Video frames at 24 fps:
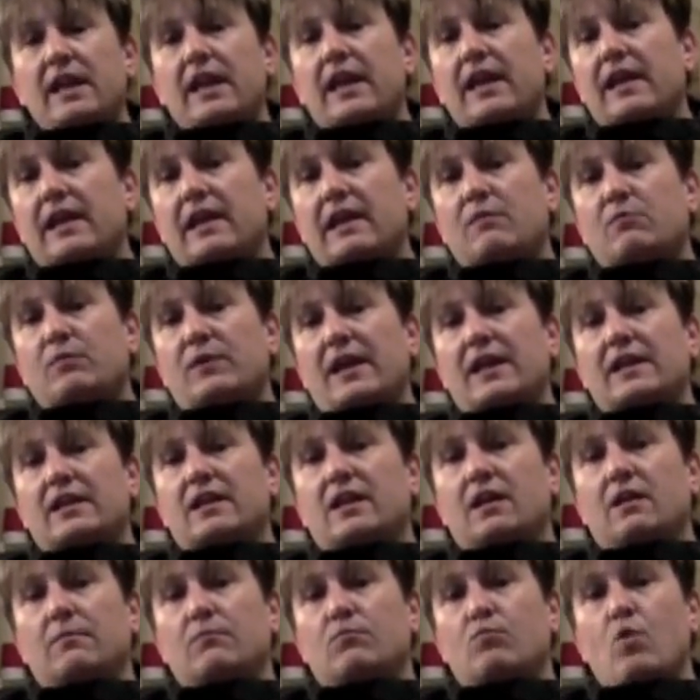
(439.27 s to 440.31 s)
and we ended
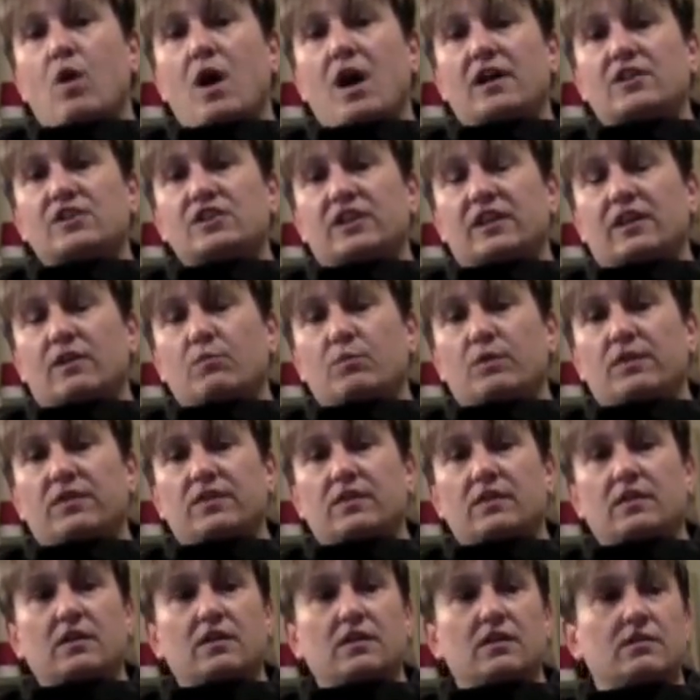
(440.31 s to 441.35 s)
up washing it with
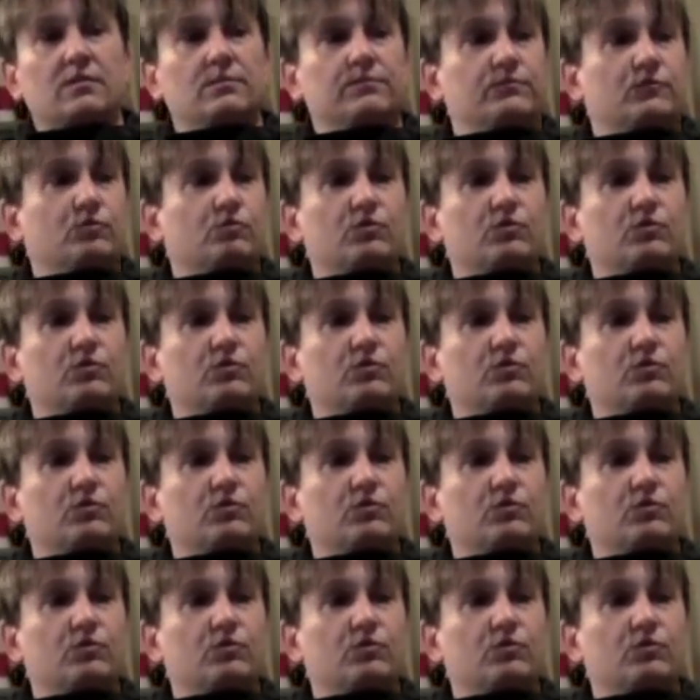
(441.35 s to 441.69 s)
the